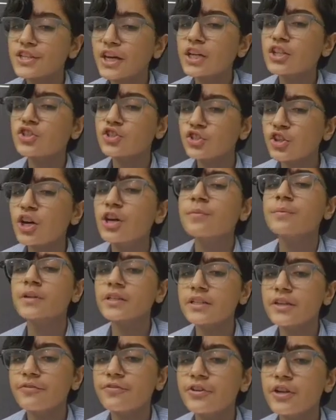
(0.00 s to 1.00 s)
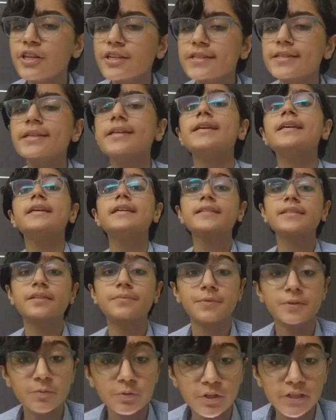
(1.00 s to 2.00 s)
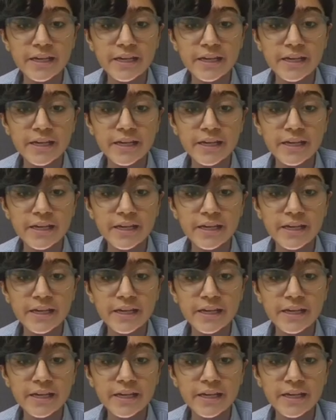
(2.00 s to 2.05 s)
Such thermal difference is